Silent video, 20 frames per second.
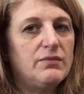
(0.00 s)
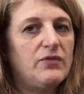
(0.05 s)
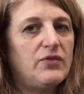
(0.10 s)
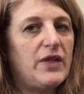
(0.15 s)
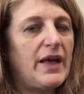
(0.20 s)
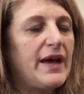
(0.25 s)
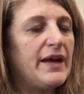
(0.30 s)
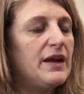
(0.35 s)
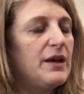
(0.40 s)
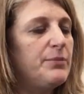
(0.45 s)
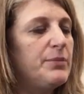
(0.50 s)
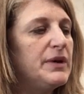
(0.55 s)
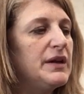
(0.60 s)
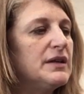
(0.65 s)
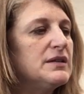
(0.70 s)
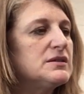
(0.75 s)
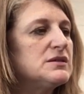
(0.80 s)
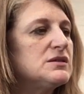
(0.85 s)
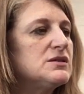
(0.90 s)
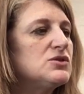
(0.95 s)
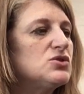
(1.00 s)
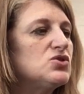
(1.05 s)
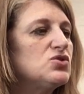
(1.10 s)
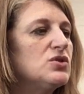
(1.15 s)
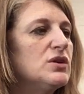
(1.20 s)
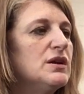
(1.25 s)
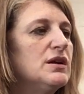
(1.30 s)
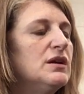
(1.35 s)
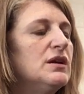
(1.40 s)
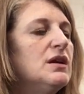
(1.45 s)
flat up against the
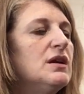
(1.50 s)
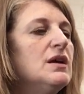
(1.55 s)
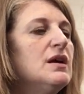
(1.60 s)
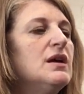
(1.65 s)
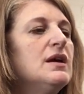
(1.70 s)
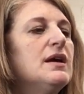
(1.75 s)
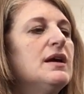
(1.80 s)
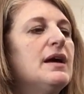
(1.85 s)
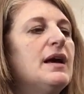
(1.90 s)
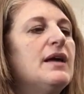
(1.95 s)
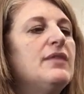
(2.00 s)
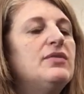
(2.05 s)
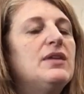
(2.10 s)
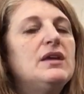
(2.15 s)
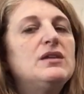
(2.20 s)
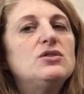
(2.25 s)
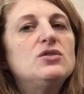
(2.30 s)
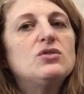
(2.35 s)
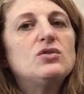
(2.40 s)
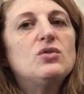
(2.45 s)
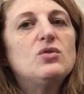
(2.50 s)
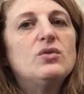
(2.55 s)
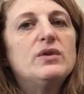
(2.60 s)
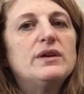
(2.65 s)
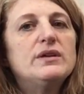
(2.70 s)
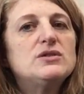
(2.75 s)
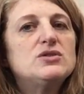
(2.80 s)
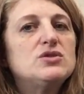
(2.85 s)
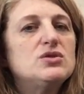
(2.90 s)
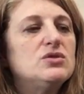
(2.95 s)
string. And then you're
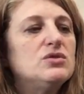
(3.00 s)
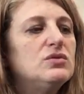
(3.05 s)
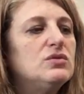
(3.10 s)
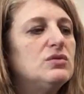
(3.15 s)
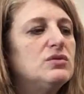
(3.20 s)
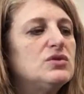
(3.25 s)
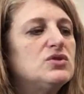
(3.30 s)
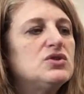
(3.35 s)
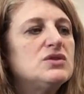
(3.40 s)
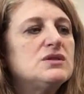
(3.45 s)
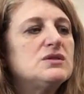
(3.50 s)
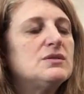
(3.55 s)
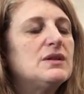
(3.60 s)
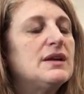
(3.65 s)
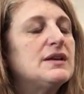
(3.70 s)
going to just